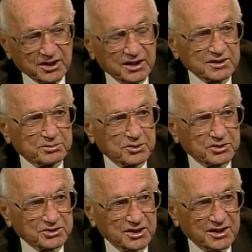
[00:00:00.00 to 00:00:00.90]
case
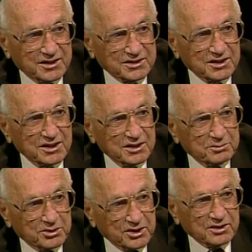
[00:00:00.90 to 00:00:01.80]
because it has
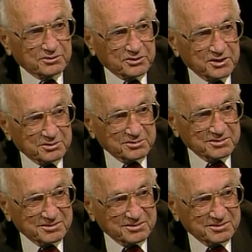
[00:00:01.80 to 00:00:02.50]
political freedom.